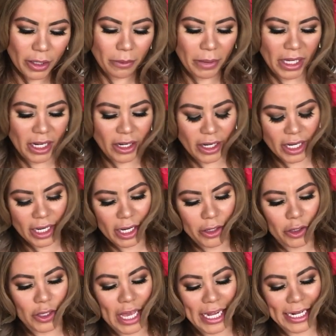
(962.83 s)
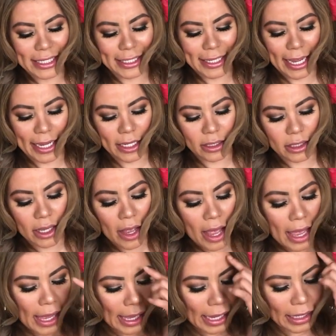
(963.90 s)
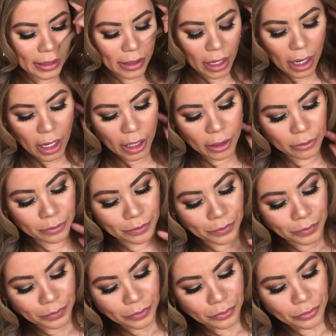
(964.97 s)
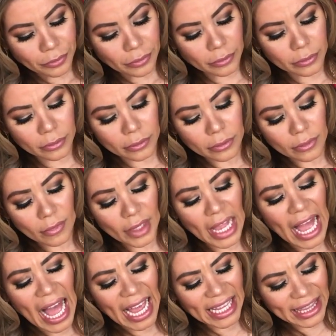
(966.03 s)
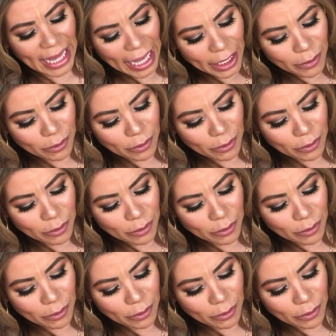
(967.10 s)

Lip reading: beer here in the United States, and I like